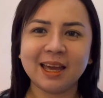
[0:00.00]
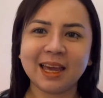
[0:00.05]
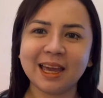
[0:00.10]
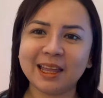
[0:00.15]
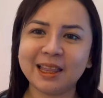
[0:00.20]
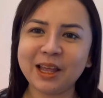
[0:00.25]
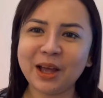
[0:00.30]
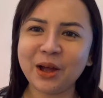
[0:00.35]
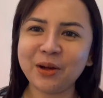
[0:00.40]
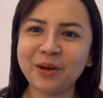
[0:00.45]

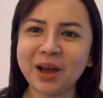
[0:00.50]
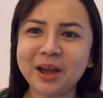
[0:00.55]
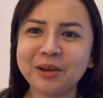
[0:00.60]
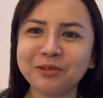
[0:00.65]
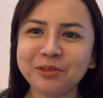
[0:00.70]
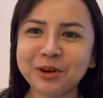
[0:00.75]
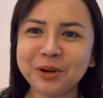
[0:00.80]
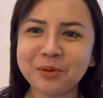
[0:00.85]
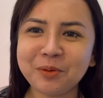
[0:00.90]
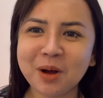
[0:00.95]
Hello
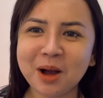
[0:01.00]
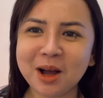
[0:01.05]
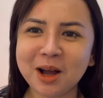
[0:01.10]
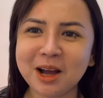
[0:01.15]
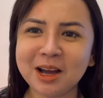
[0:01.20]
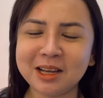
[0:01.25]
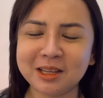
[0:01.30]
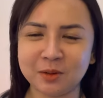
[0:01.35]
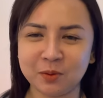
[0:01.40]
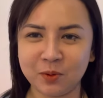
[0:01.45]

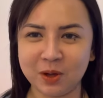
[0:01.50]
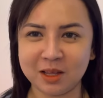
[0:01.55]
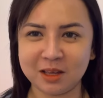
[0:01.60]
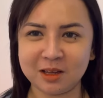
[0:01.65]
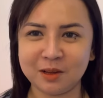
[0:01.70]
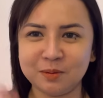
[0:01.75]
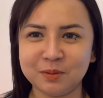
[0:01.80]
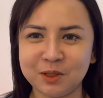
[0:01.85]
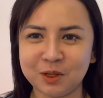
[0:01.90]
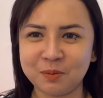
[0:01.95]
everyone!
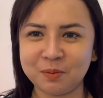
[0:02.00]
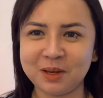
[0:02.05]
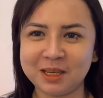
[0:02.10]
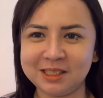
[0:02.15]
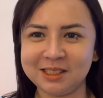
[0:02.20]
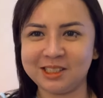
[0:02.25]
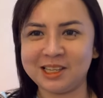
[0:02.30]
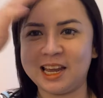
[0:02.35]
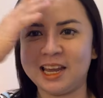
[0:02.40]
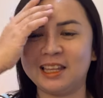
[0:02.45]
Welcome to my
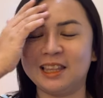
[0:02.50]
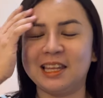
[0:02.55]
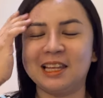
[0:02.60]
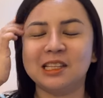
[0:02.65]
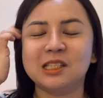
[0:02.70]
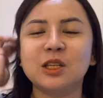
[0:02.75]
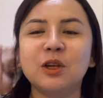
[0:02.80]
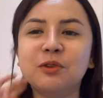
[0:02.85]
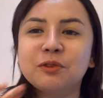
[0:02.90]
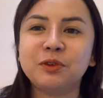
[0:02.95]

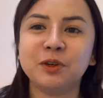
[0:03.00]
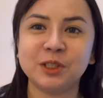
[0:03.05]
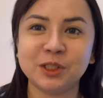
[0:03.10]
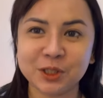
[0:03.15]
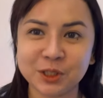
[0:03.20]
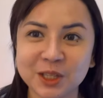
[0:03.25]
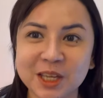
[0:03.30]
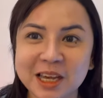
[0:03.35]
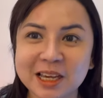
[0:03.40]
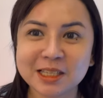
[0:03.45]
channel. So for
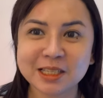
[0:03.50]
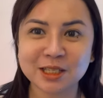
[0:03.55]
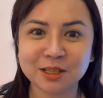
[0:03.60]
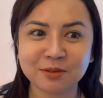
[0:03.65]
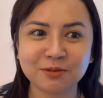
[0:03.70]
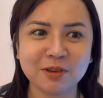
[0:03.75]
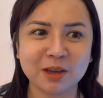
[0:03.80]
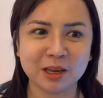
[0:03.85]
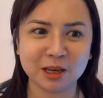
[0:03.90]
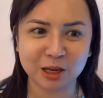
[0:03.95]
today's
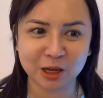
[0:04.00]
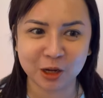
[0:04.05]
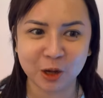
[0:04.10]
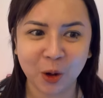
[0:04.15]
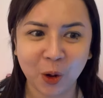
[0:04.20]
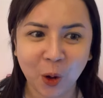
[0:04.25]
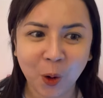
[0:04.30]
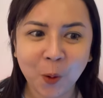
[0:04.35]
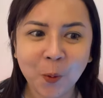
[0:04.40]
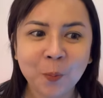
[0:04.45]

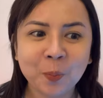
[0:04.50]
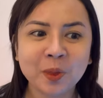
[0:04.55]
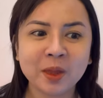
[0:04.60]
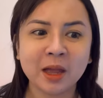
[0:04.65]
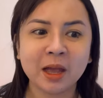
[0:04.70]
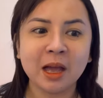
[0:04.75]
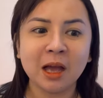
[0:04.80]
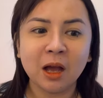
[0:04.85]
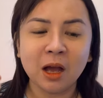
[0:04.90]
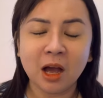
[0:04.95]
video,
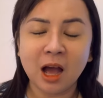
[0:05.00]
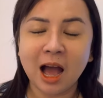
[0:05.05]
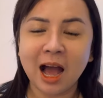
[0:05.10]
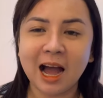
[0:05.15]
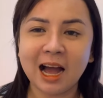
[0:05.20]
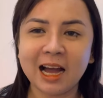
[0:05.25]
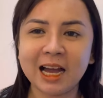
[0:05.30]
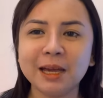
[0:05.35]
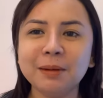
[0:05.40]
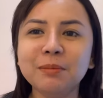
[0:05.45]

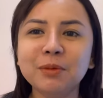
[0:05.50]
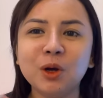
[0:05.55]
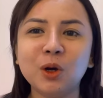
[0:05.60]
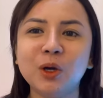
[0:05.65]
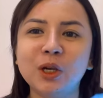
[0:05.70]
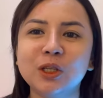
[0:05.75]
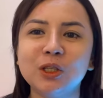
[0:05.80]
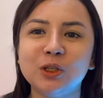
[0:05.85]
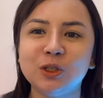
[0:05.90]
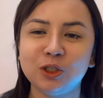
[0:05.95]
I'm
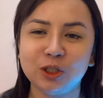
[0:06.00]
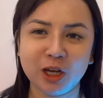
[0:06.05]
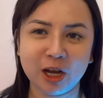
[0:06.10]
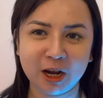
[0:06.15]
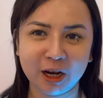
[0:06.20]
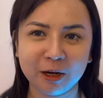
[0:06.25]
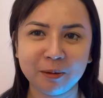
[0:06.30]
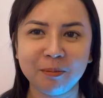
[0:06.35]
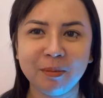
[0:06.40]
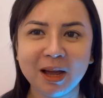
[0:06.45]
going to
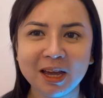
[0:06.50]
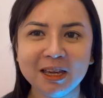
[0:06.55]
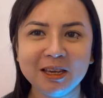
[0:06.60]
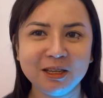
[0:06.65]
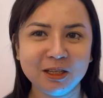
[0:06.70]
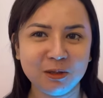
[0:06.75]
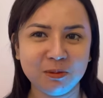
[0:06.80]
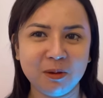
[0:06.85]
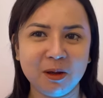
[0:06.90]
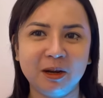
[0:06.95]
share my
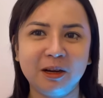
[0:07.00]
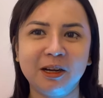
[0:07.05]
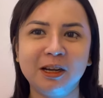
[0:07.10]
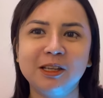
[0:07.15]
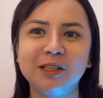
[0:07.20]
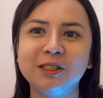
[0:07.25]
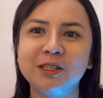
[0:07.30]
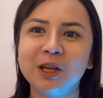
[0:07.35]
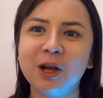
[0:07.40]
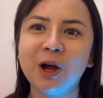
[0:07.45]

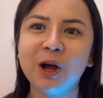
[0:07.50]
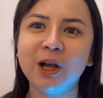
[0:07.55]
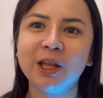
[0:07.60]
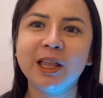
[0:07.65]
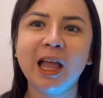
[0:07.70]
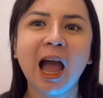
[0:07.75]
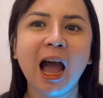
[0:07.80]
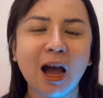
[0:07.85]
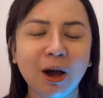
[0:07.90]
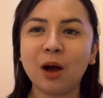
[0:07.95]
experience on
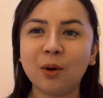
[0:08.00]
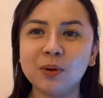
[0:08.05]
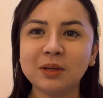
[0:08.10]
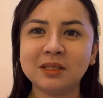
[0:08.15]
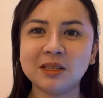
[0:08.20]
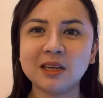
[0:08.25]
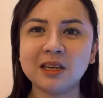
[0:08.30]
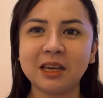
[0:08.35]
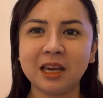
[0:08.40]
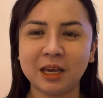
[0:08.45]
how
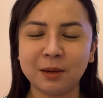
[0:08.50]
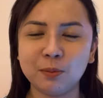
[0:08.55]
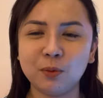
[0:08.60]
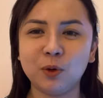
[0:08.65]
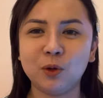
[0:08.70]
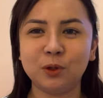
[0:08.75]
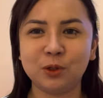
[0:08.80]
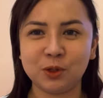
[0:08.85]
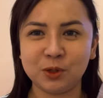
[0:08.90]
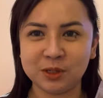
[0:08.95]
was I
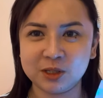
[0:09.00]
able to